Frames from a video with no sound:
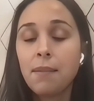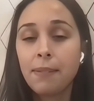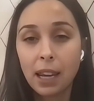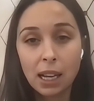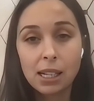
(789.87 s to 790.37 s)

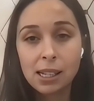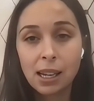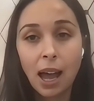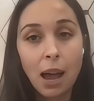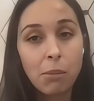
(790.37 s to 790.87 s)
Like I
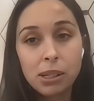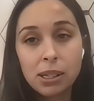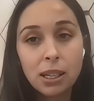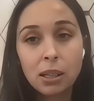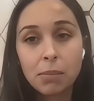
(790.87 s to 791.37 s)
said, I would
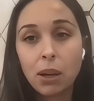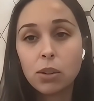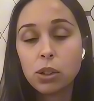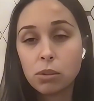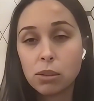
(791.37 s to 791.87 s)
think
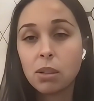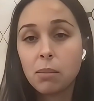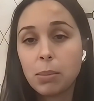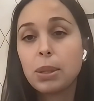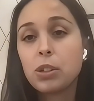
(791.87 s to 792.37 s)
about using
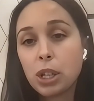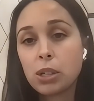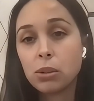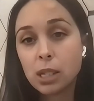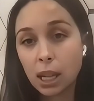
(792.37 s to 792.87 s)
maybe a
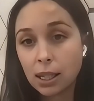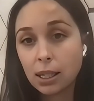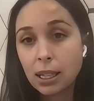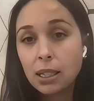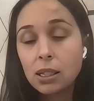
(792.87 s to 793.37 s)
gentle
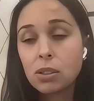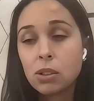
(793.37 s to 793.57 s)
technique